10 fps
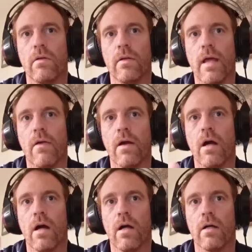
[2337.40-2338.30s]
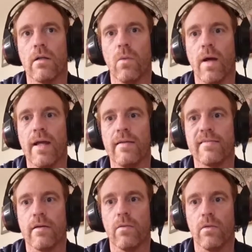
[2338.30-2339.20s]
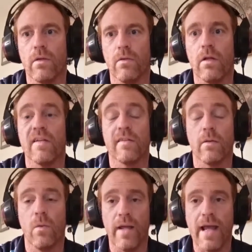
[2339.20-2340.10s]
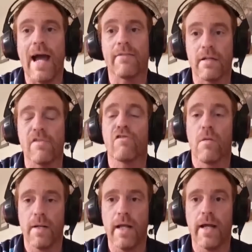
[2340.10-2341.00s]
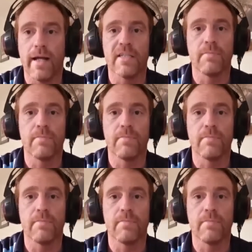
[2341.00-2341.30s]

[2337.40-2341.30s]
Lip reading: There are ways, so we have to discriminate against